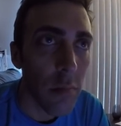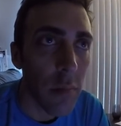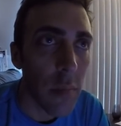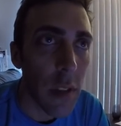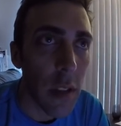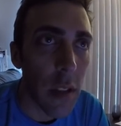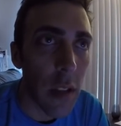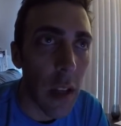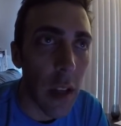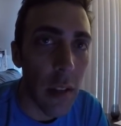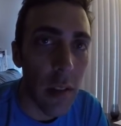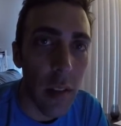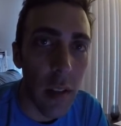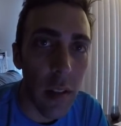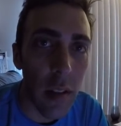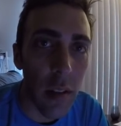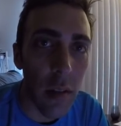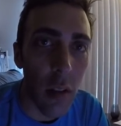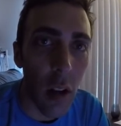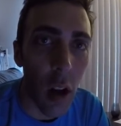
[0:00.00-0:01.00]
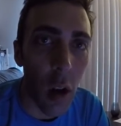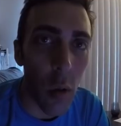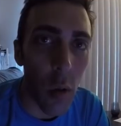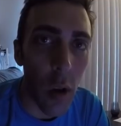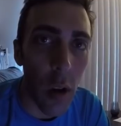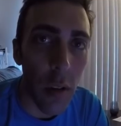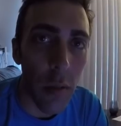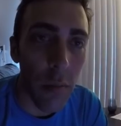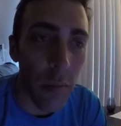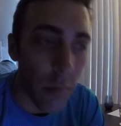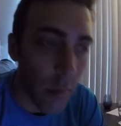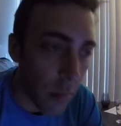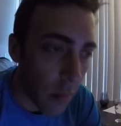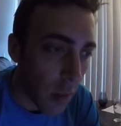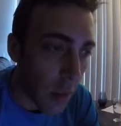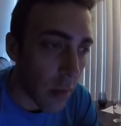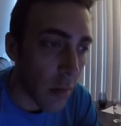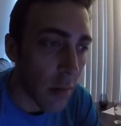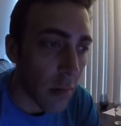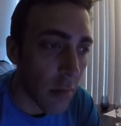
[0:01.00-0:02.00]
did a nice easy long run,
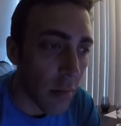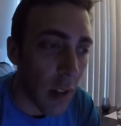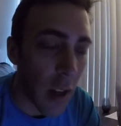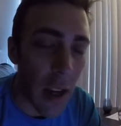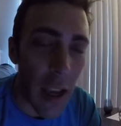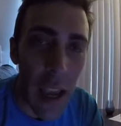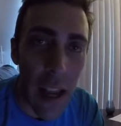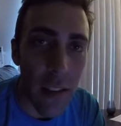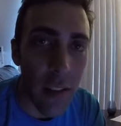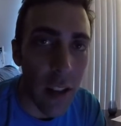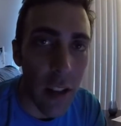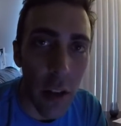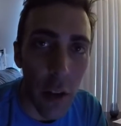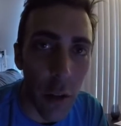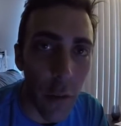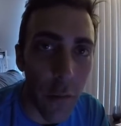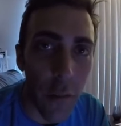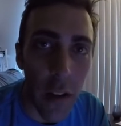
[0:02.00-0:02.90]
1,800